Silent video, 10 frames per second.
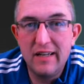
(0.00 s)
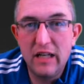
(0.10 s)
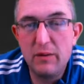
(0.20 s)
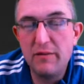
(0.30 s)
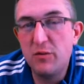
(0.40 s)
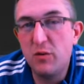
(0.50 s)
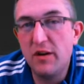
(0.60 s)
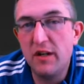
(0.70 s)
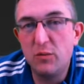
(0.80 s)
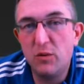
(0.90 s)
Hello everyone
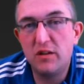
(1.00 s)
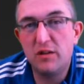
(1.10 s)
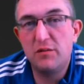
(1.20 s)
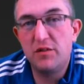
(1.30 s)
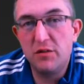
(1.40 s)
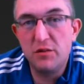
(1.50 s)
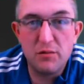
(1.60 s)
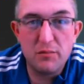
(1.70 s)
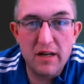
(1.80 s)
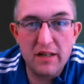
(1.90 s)
and welcome to
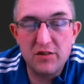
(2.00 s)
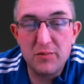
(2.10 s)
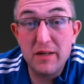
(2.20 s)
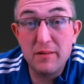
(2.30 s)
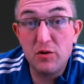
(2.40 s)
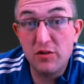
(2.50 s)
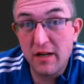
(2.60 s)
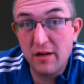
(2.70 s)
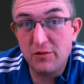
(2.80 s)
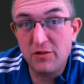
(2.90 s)
my Spennymoor
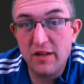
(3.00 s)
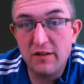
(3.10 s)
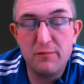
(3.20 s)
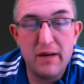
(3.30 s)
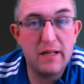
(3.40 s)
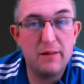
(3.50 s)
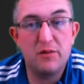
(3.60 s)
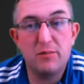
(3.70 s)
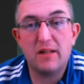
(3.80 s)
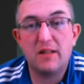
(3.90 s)
town save. My name
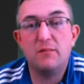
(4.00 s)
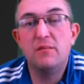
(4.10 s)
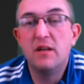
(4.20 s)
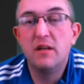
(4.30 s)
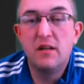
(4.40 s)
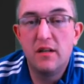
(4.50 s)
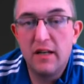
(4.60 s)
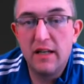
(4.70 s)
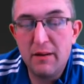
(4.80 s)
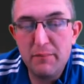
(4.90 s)
is Malcolm
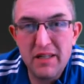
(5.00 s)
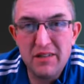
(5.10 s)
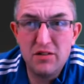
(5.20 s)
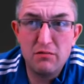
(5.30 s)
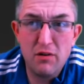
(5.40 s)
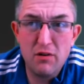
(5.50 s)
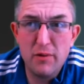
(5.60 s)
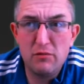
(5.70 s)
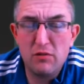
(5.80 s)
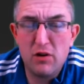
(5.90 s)
and I'm based around
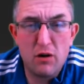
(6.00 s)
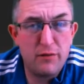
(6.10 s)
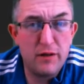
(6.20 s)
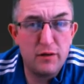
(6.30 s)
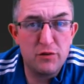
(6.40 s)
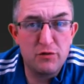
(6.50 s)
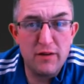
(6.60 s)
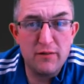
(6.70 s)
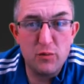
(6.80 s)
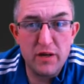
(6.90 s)
about half an hour's
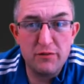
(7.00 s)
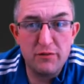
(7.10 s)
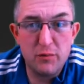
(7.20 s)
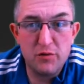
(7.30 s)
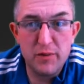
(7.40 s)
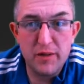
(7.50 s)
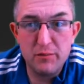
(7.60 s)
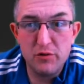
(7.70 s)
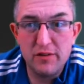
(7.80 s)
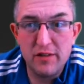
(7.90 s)
drive away from
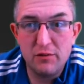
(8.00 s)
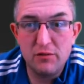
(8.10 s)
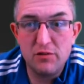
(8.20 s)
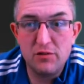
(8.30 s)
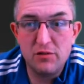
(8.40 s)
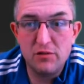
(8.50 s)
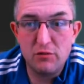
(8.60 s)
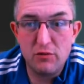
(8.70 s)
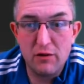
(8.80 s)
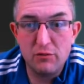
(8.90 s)
Spennymoor town's
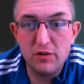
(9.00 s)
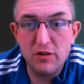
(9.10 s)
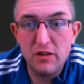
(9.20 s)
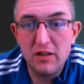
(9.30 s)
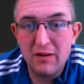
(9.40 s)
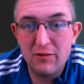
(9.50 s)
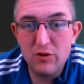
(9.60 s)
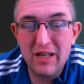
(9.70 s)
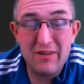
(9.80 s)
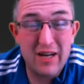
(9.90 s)
ground. I've
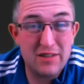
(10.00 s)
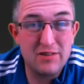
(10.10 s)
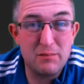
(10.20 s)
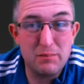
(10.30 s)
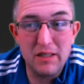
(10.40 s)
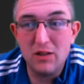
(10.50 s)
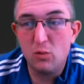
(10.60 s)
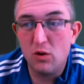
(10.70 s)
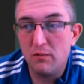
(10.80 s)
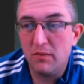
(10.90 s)
only ever actually been to
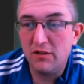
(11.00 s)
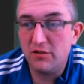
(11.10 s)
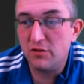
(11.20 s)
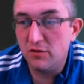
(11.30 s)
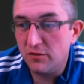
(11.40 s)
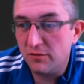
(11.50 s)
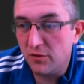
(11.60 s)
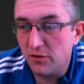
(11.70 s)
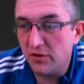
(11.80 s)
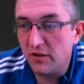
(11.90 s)
one match though,
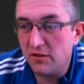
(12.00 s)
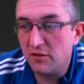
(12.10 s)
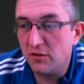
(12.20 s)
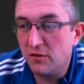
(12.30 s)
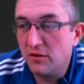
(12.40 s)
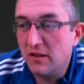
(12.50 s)
unfortunately, so